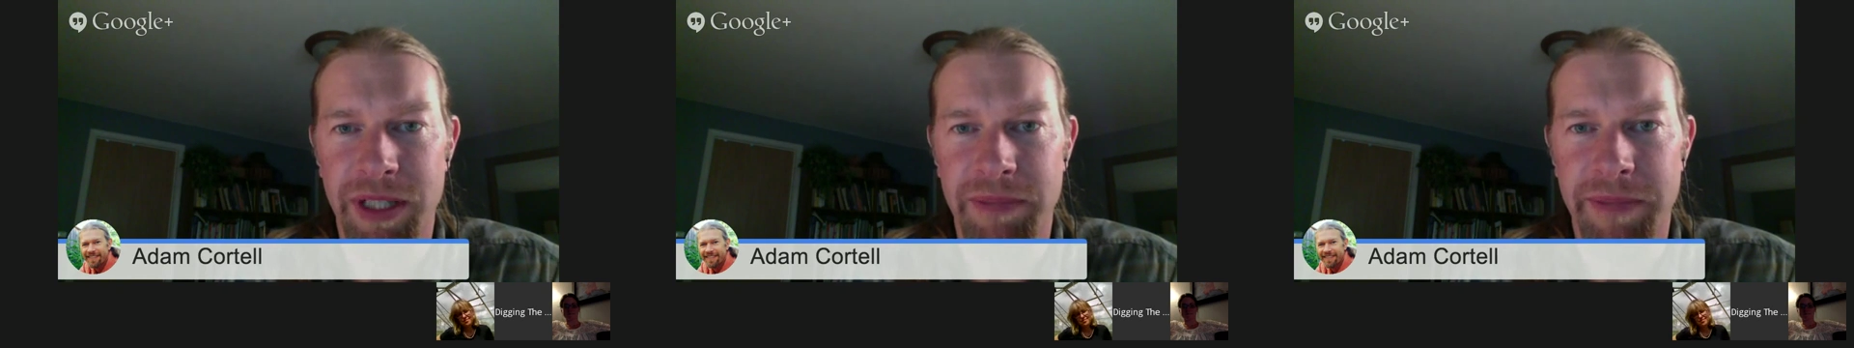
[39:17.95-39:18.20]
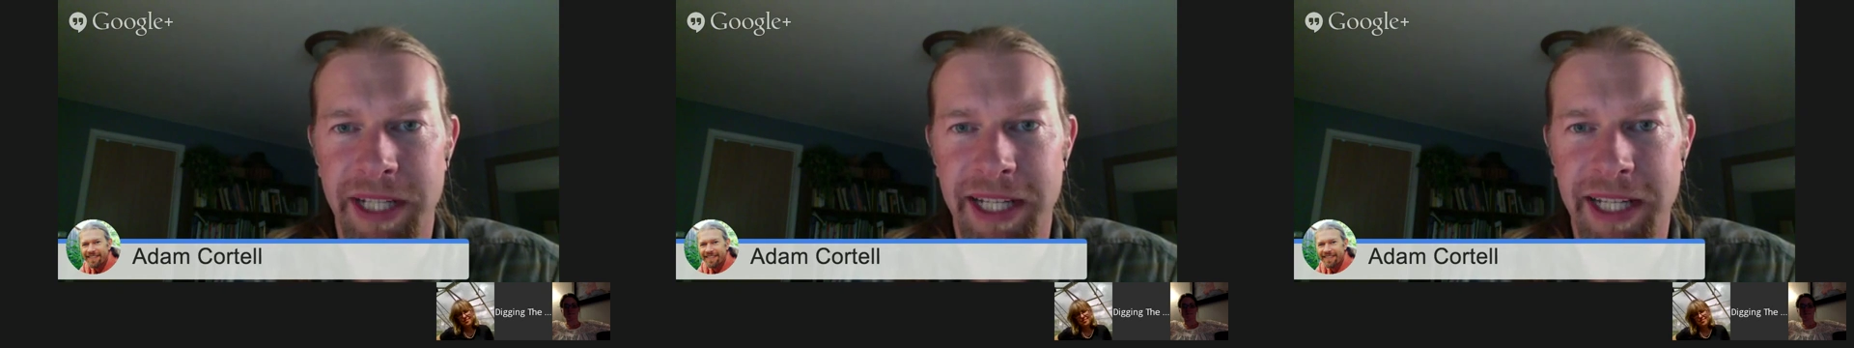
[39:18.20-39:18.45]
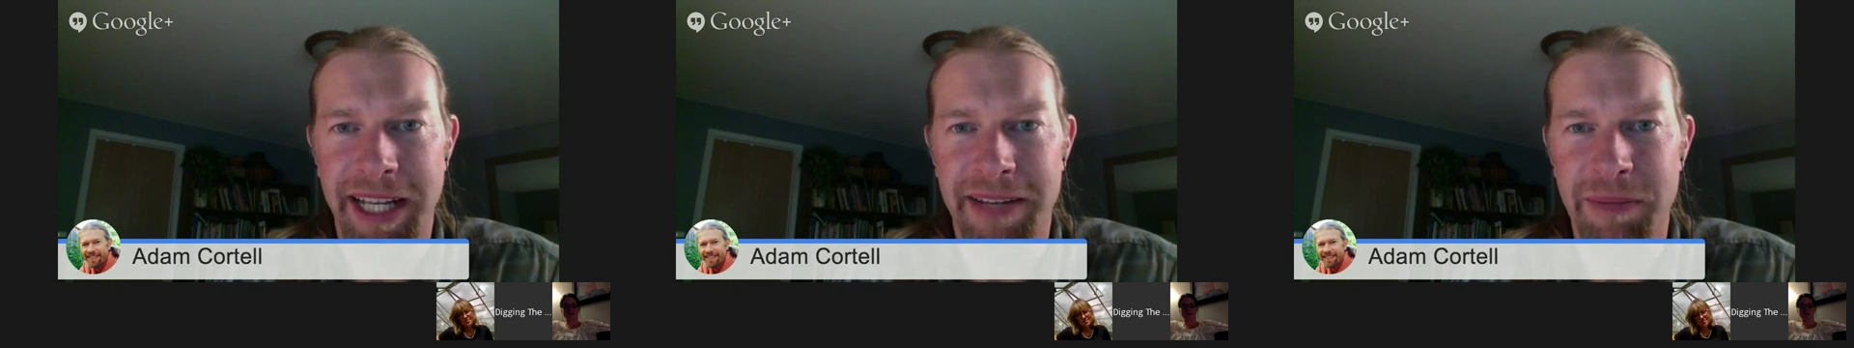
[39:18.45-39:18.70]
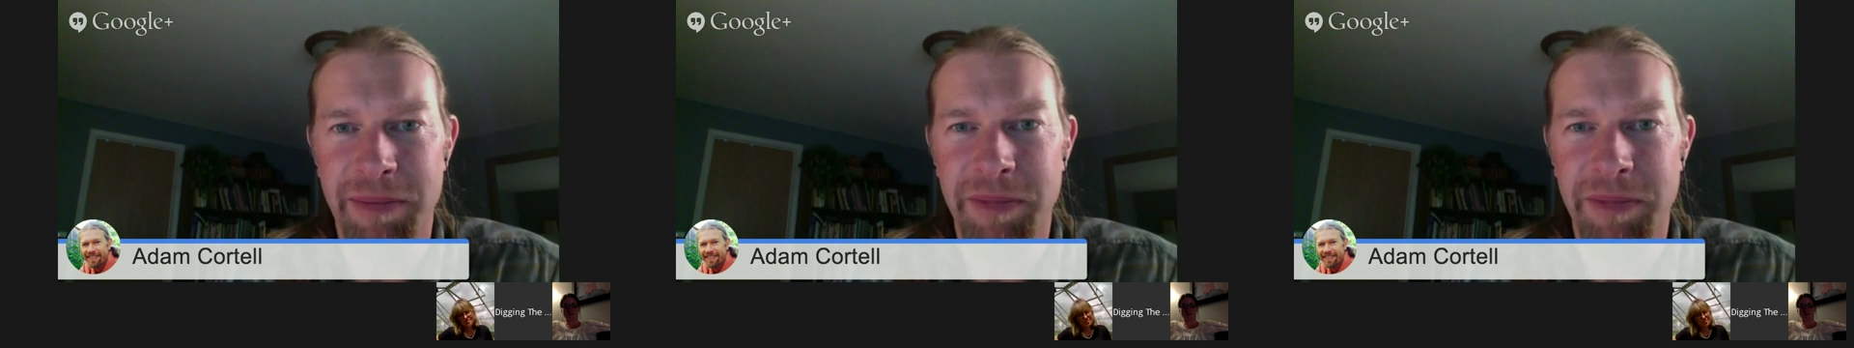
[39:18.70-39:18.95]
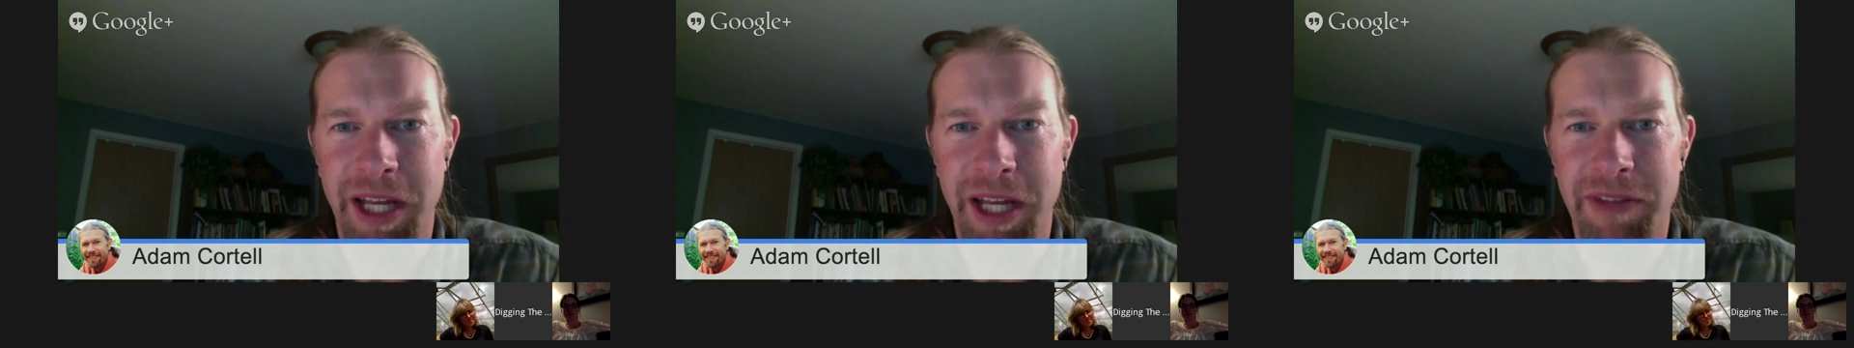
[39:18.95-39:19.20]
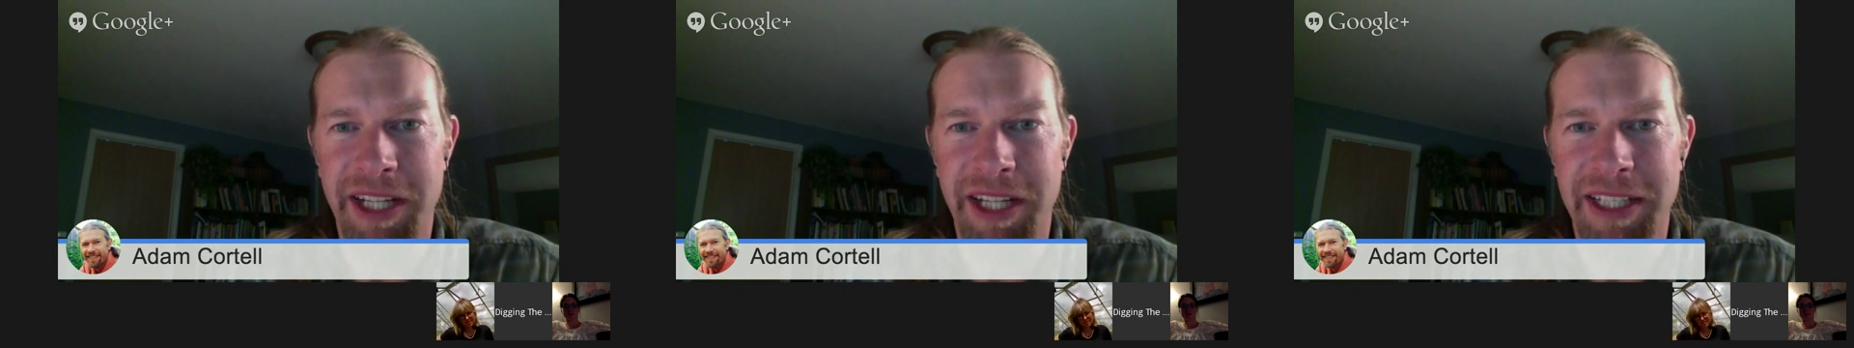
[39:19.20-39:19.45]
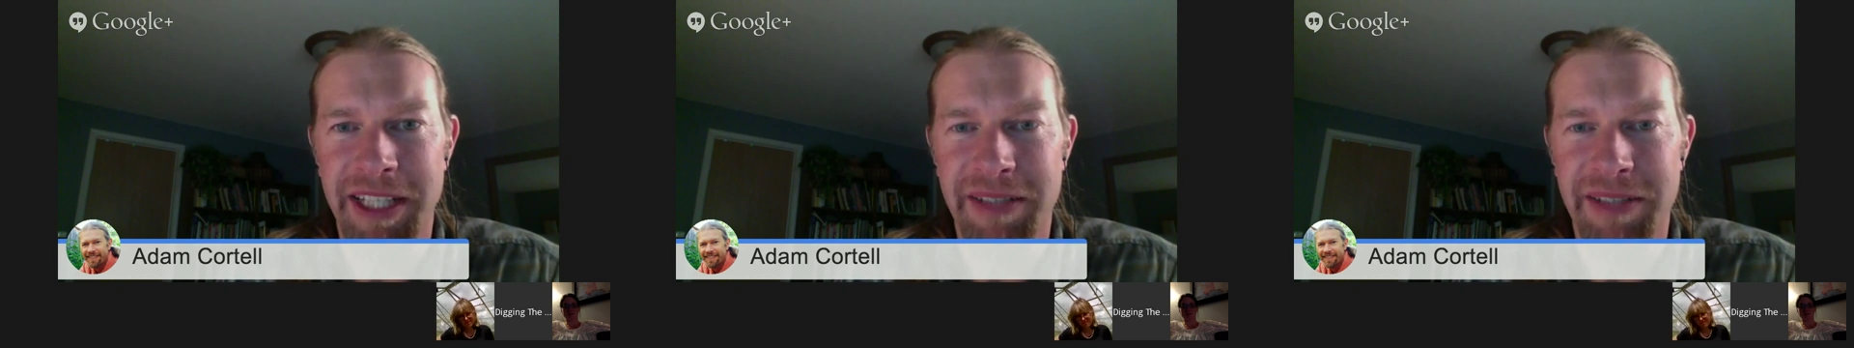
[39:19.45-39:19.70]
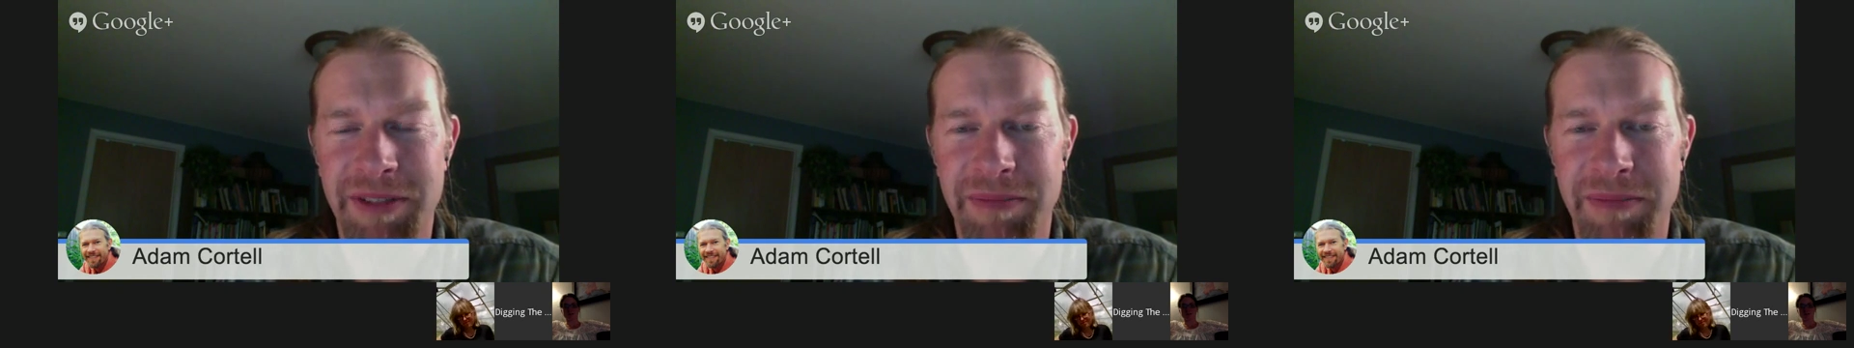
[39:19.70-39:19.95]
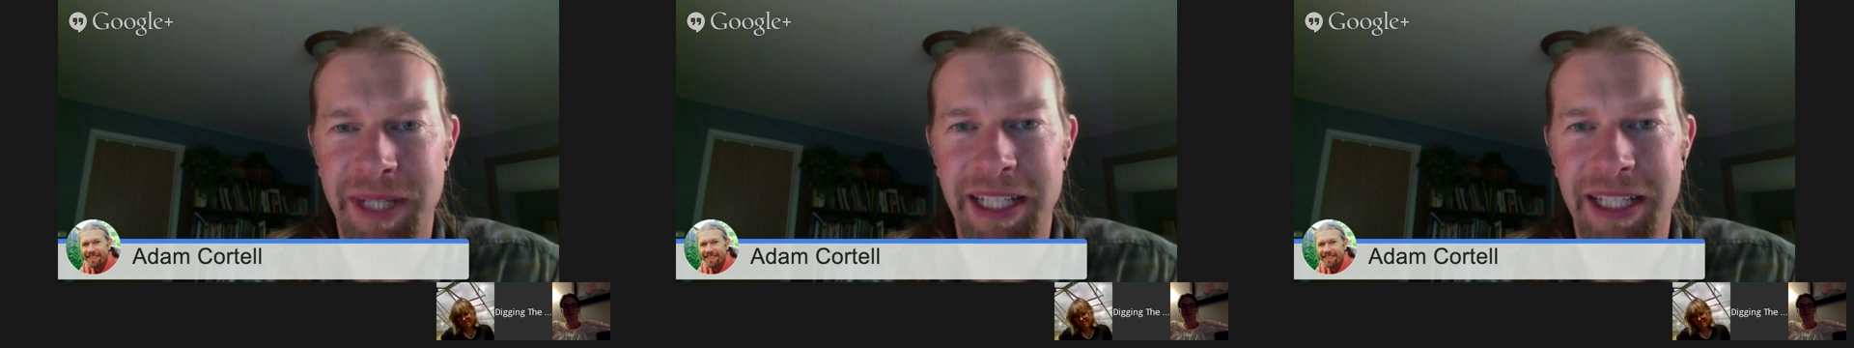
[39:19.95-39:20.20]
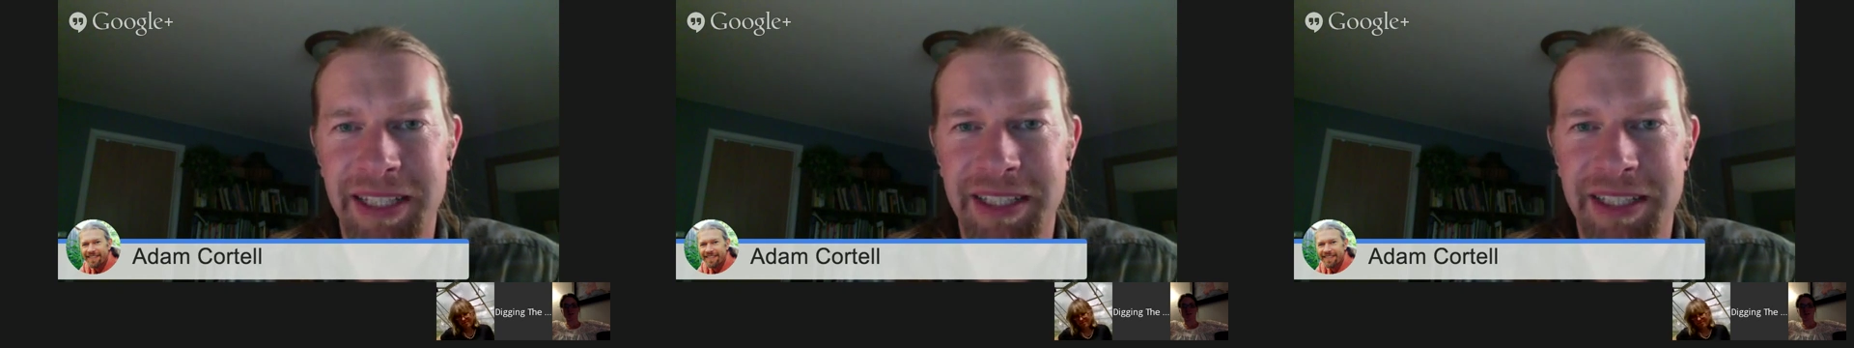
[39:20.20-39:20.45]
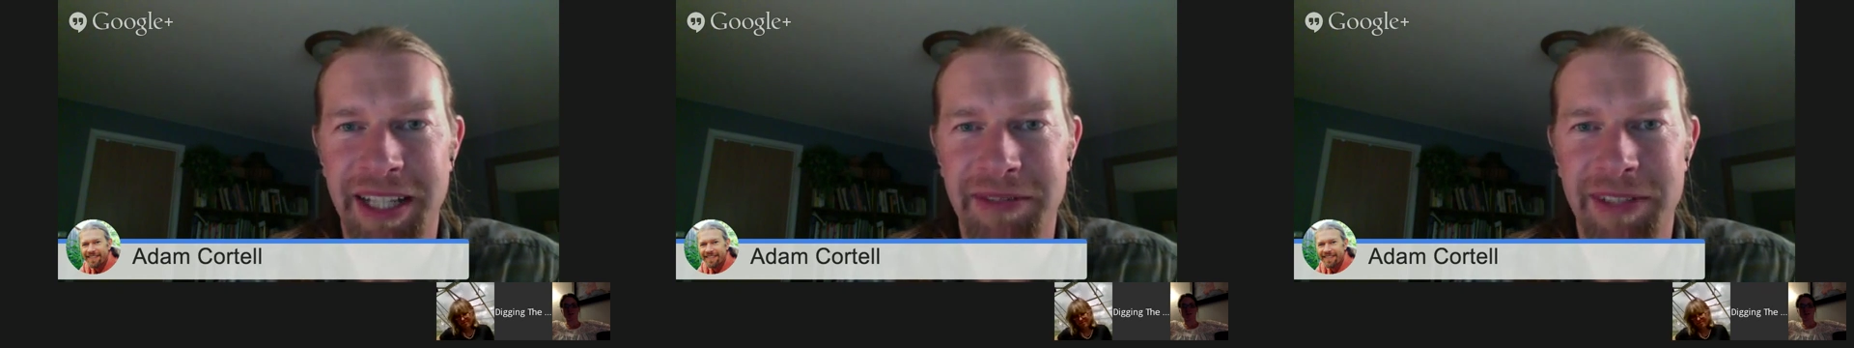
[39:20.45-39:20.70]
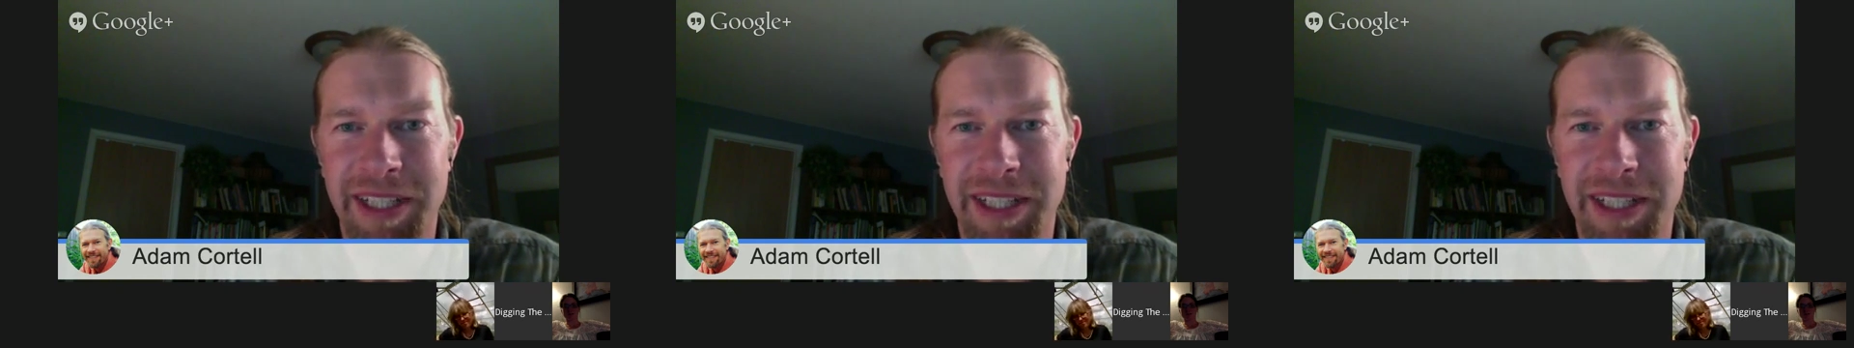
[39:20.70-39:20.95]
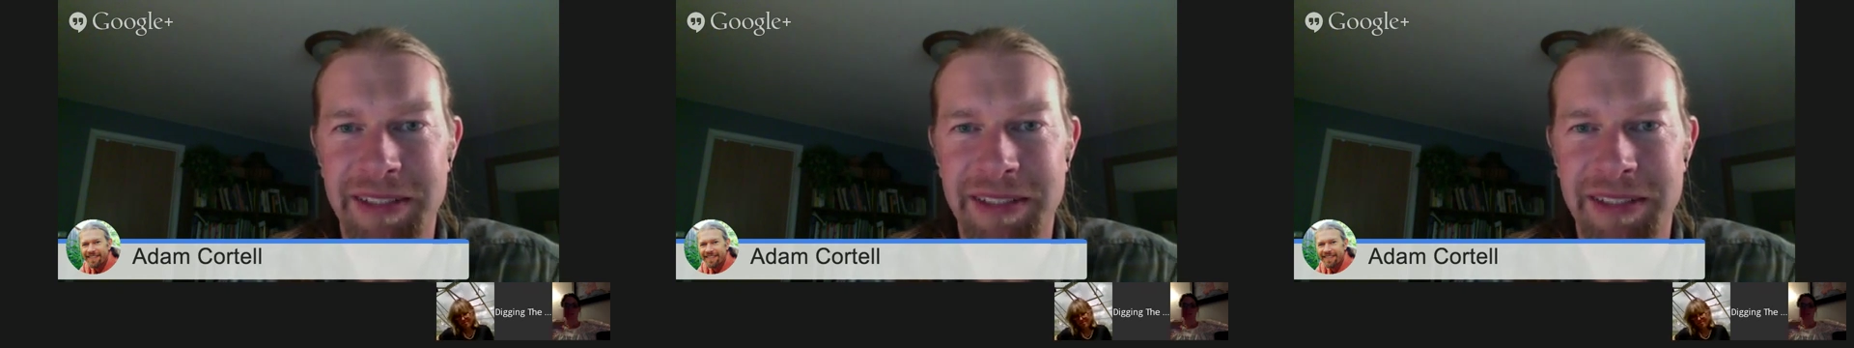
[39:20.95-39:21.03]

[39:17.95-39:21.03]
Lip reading: But I have a kind of an idea of making kind of a